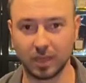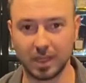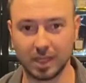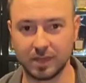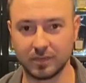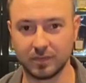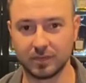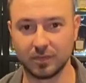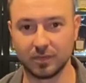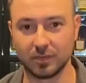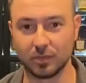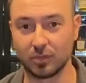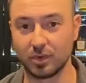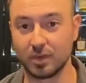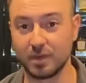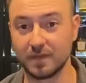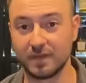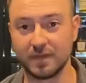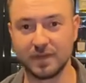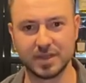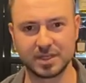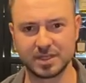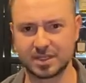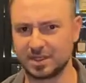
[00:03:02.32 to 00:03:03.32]
even or
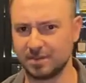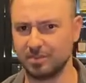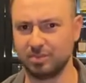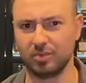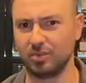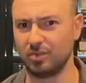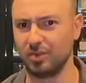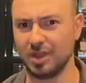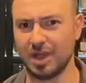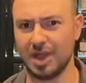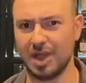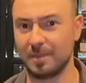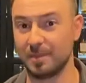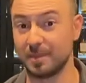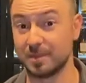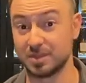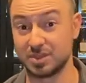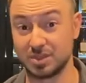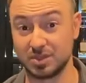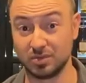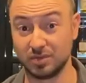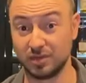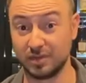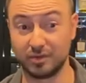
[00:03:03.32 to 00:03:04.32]
investable up
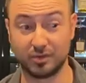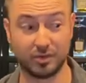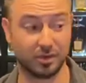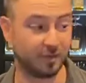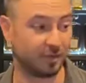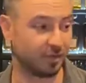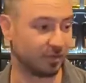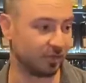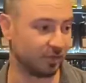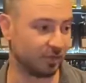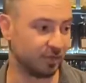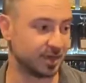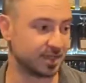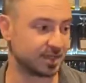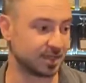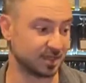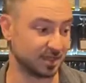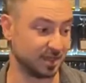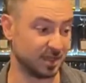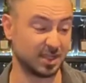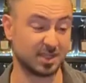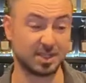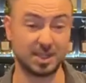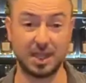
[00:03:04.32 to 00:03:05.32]
until very, very
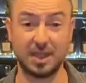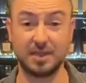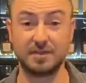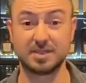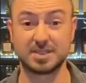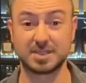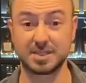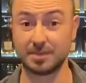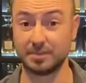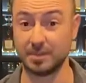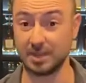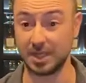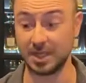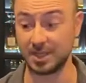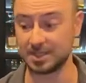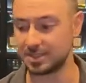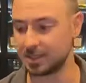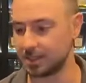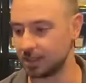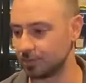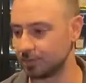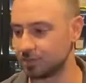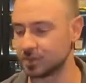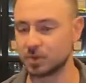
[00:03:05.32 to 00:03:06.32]
recently. Even some of these
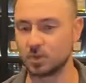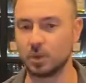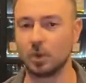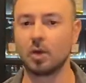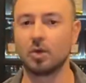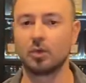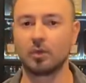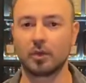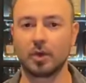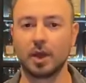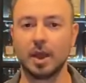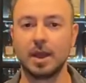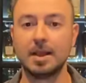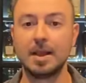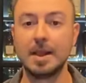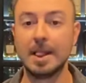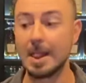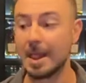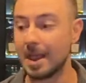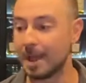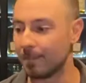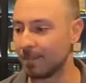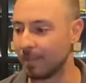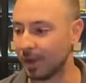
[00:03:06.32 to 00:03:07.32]
here as well, right?
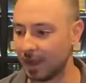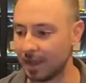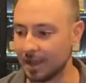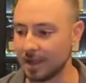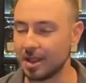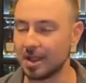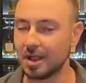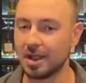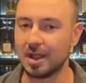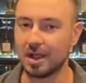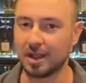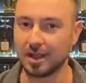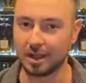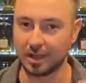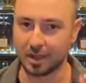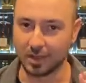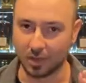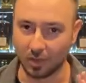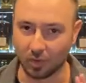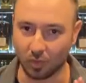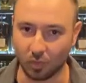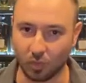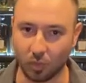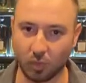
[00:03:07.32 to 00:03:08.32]
But
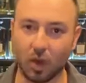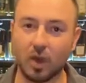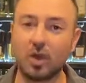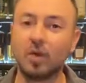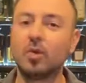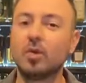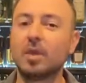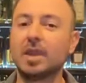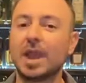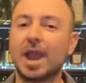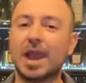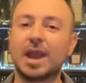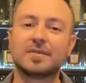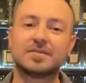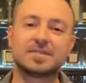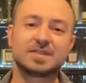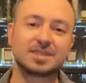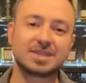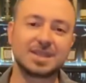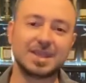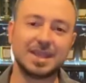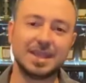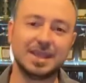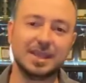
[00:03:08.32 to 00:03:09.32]
what we have
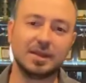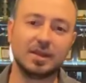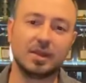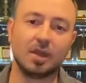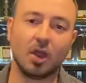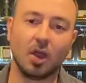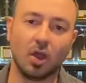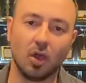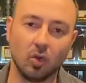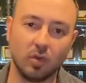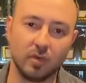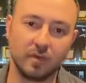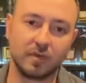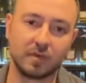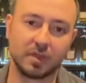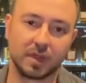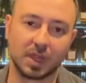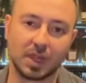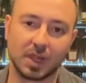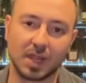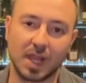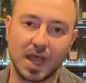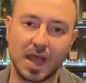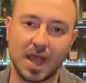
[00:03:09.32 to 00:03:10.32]
seen over the
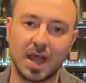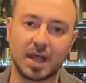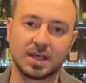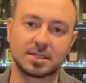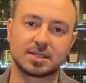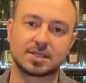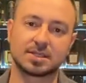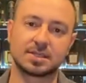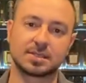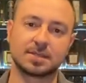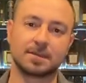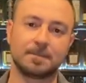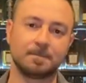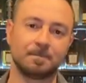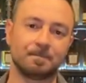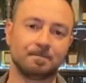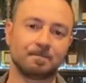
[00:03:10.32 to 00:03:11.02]
last